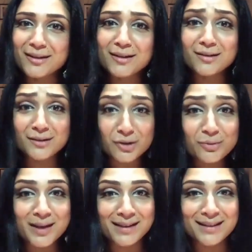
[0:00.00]

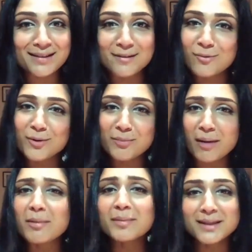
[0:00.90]
assuming that someone
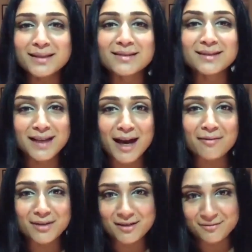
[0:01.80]
probably doesn't have
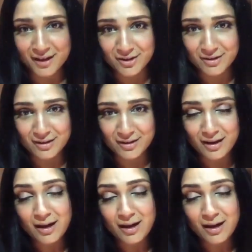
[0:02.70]
an infection